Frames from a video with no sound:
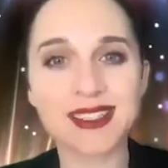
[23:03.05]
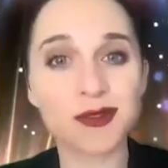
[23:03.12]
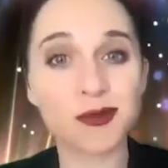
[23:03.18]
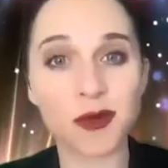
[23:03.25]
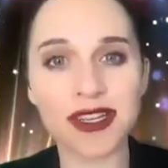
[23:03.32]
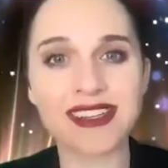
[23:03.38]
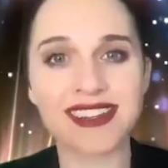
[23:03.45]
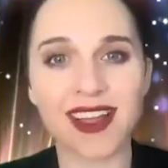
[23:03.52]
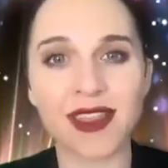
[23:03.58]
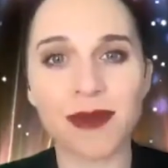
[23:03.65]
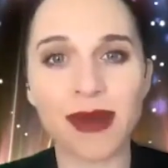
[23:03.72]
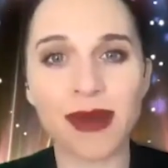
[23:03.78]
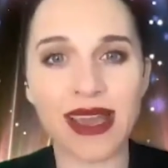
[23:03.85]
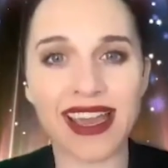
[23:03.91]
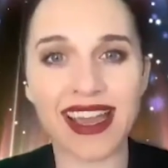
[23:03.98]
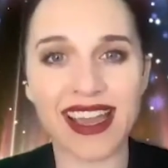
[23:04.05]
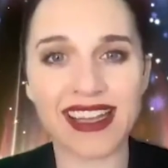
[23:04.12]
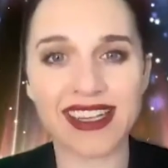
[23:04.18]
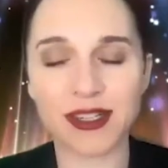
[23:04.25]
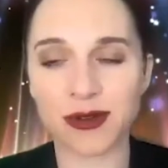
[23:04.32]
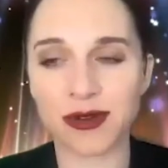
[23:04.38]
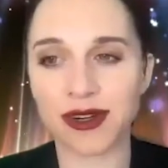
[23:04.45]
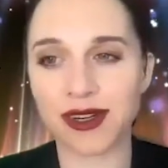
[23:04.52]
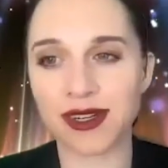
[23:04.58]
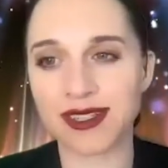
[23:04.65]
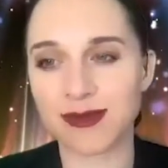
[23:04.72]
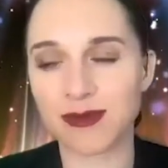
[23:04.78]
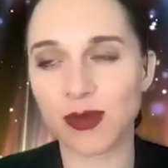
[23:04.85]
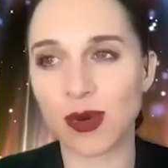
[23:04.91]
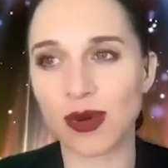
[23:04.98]
it's written on the page or
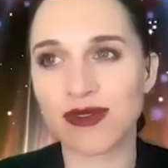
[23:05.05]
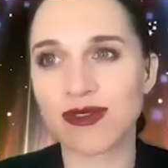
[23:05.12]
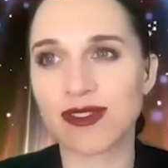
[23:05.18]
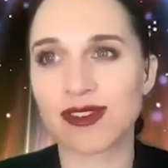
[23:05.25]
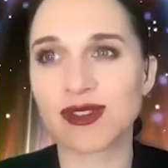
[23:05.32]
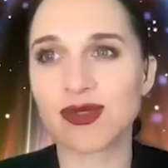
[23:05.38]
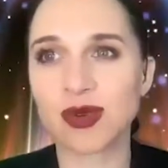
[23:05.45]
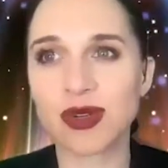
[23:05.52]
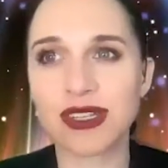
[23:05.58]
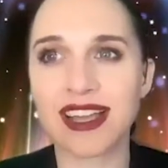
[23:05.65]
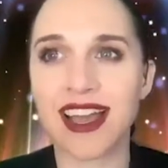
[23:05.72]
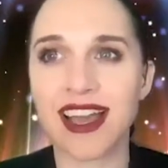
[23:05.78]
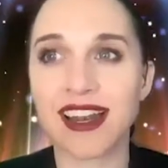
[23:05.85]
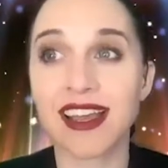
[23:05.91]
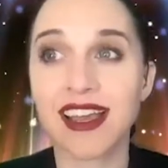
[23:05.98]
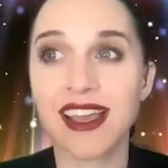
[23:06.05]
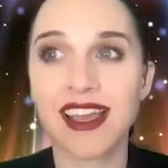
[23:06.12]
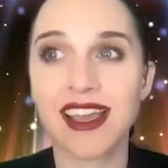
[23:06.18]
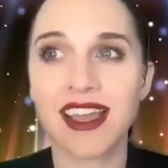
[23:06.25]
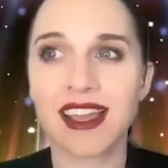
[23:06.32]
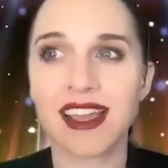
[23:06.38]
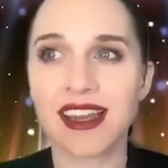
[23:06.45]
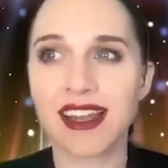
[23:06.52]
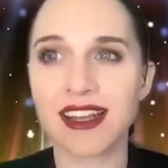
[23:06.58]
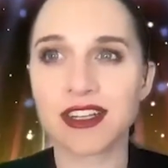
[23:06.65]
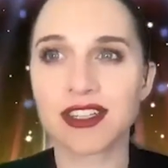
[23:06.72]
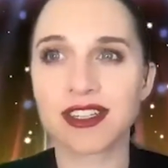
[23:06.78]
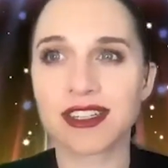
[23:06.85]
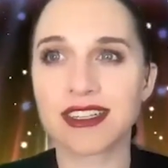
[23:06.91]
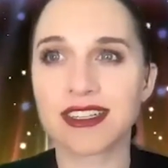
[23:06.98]
it's important for storyline, it
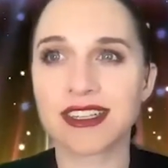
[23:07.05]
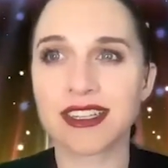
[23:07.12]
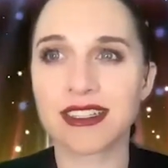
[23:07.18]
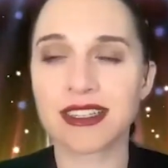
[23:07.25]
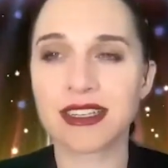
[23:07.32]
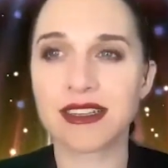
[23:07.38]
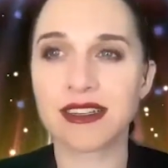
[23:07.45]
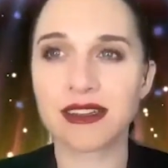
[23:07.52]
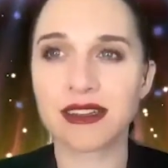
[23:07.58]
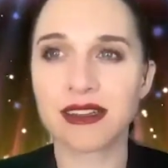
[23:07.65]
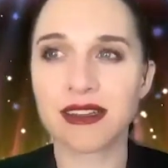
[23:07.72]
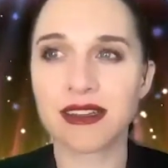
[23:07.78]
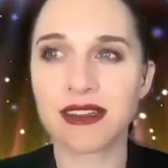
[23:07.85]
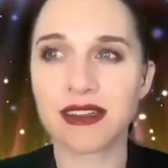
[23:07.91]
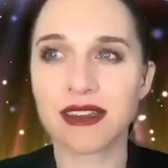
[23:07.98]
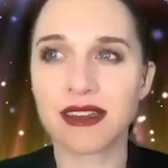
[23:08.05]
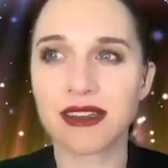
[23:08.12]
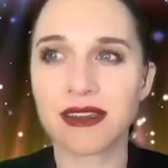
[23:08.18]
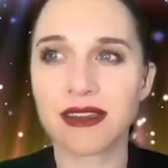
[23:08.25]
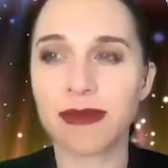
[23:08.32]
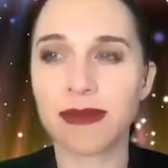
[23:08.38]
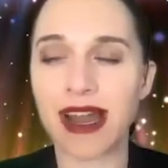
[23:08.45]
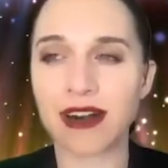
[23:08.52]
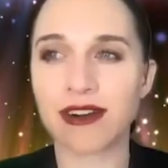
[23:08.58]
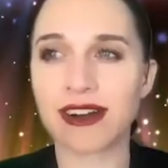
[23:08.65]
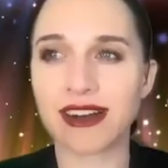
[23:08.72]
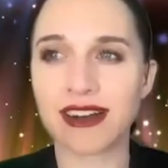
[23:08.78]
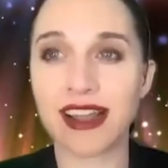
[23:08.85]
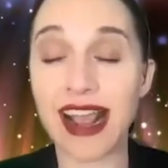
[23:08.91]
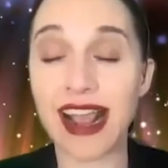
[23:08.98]
actually doesn't
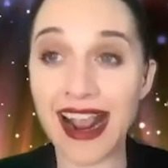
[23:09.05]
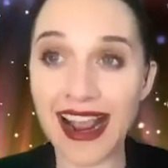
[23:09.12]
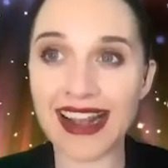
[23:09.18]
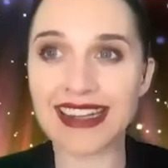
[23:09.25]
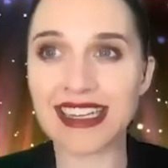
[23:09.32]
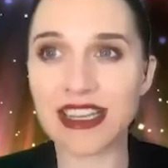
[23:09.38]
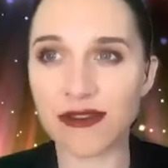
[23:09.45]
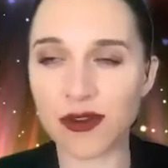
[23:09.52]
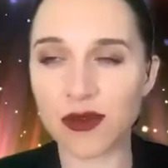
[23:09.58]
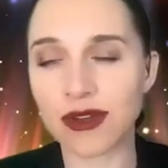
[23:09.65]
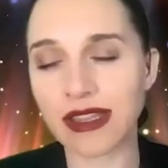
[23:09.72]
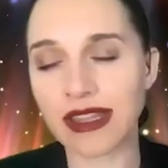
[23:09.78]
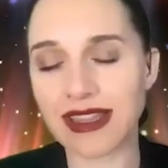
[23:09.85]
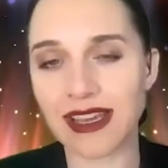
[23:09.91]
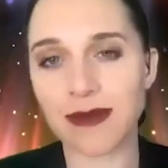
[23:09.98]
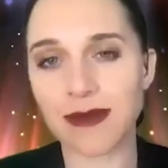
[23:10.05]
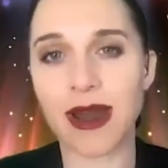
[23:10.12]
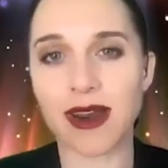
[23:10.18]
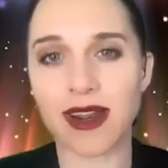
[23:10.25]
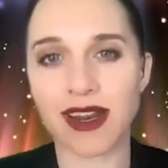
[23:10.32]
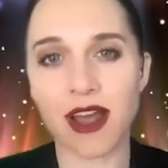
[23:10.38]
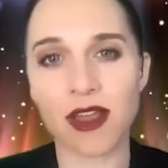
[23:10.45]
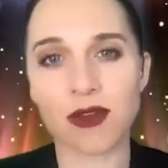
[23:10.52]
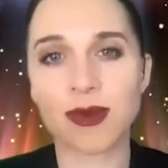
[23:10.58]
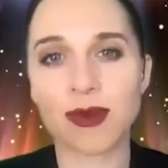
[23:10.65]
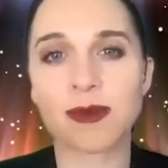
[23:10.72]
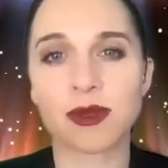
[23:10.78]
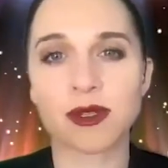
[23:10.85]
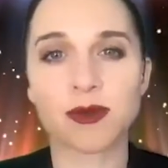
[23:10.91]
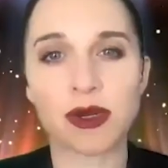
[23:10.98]
matter. And if you really think about it, other
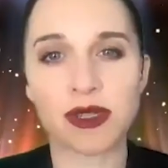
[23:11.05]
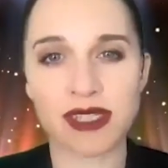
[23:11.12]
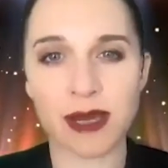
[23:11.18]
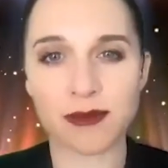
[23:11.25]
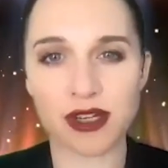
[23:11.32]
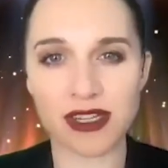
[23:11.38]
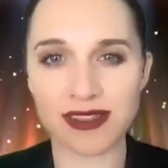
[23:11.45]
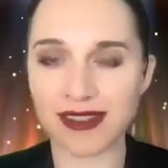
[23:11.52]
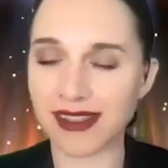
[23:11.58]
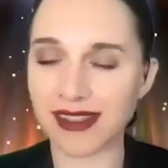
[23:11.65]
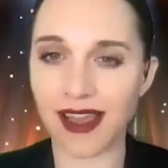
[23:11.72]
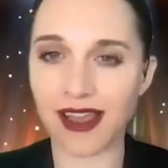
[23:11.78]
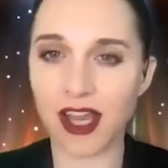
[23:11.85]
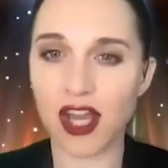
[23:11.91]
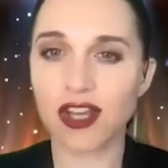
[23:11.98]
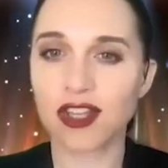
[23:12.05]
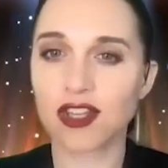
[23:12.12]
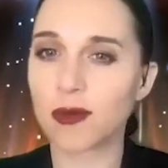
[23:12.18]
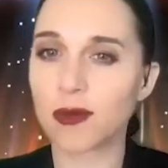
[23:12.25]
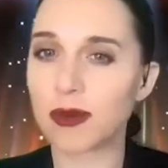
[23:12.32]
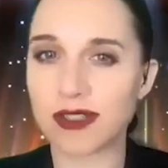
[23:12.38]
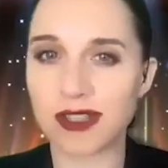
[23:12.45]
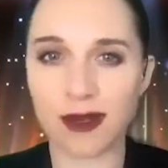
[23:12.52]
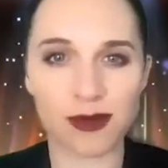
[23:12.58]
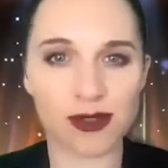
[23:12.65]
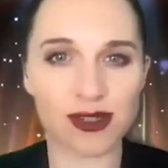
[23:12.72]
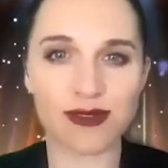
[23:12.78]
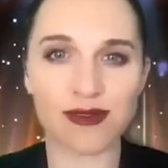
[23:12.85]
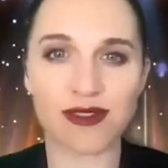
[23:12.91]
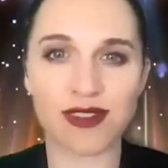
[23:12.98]
people's perceptions, like your
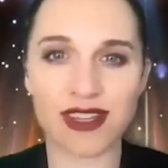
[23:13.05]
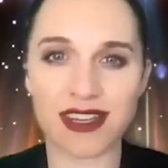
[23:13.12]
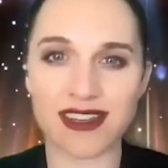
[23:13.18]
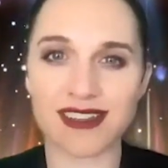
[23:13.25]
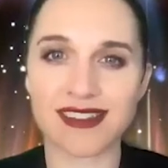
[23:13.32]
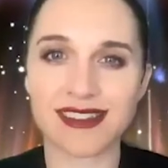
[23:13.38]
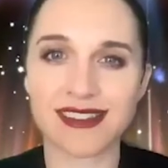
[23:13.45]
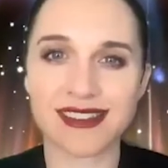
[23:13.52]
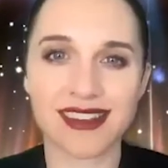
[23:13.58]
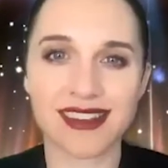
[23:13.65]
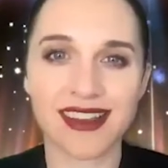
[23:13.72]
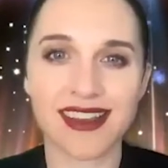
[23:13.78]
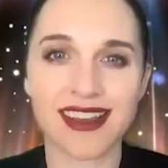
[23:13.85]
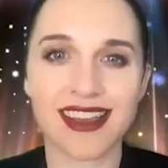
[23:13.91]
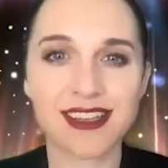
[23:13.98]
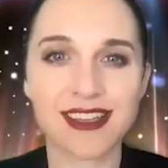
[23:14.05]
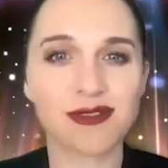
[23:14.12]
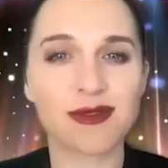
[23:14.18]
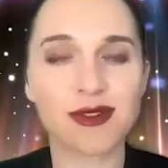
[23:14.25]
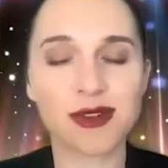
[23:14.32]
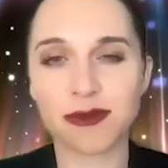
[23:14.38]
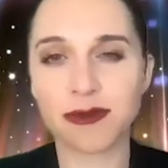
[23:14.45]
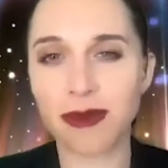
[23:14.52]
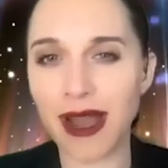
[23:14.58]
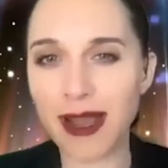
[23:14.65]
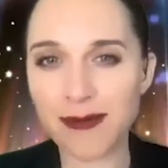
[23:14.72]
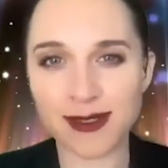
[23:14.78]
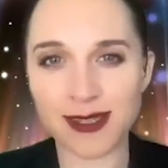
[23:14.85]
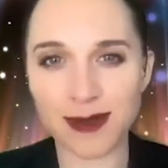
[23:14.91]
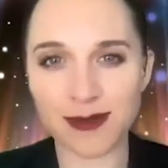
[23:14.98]
perception of this interview and my
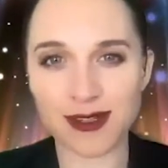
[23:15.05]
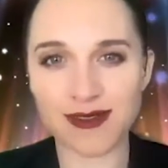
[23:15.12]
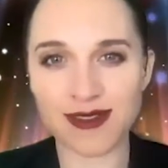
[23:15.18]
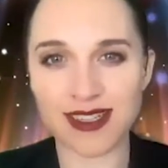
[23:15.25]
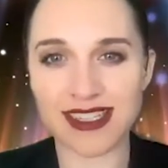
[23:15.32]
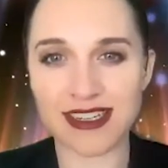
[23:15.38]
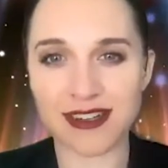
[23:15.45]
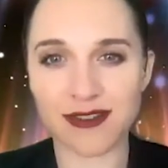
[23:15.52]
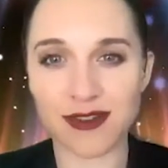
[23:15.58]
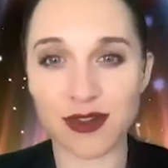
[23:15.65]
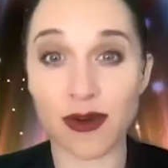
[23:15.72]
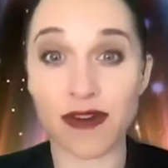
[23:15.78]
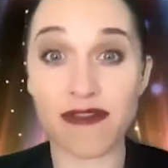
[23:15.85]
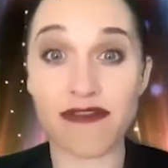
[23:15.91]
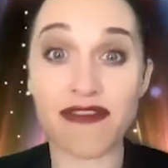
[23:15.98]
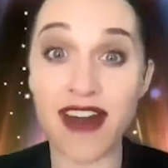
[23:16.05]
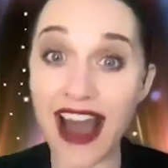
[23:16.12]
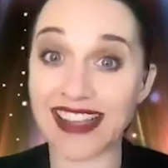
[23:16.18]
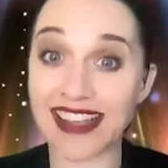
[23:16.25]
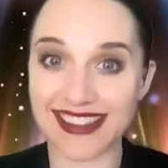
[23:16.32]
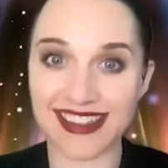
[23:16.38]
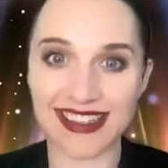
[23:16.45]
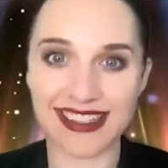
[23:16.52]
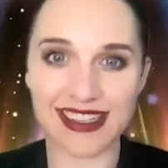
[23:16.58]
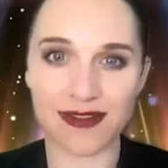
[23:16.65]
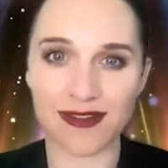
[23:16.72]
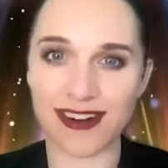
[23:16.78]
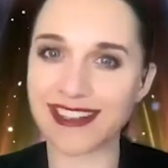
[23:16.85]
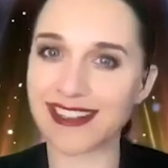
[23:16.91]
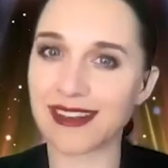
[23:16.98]
perception of this interview are vastly
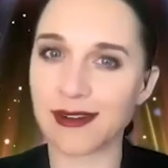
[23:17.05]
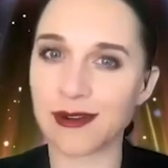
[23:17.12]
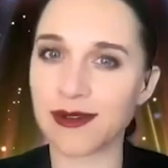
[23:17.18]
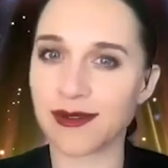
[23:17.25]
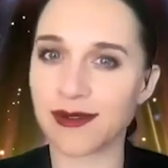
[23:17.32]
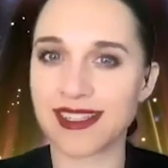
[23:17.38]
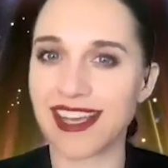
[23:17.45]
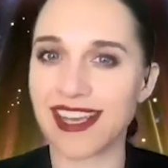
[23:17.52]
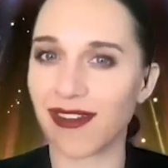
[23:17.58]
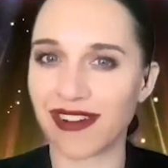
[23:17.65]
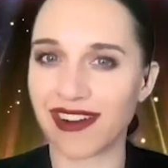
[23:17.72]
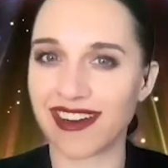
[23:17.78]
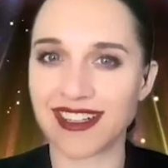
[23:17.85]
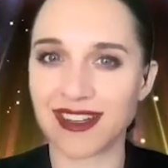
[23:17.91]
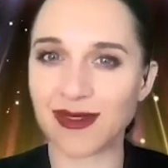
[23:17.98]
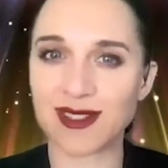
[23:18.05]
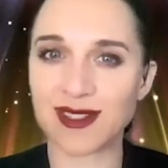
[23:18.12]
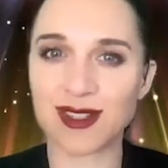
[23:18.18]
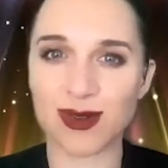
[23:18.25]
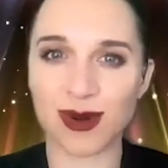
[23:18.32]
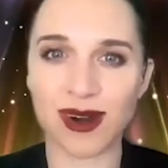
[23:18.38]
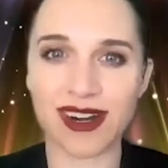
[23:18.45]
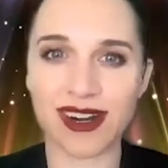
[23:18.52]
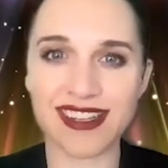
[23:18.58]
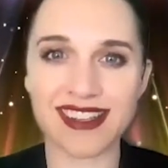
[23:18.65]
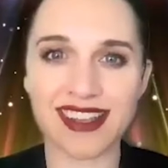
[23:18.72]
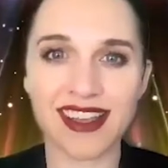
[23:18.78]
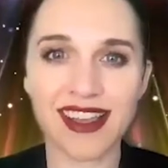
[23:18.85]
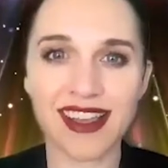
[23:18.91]
different. So we would tell very different stories.